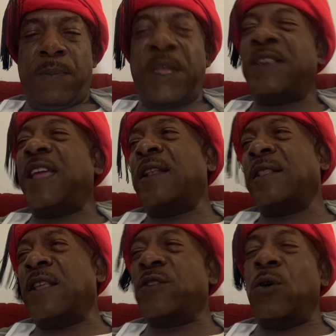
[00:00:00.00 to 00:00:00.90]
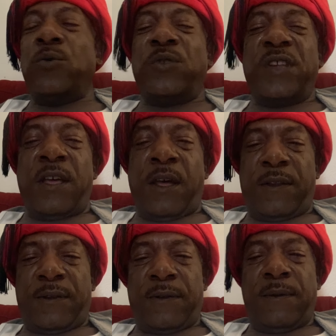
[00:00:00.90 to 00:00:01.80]
The debt that's owed to
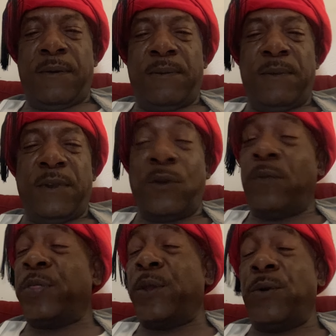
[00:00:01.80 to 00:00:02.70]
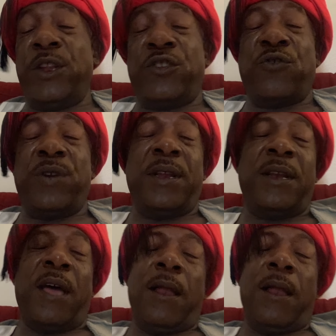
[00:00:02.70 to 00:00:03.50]
us is over $30 trillion.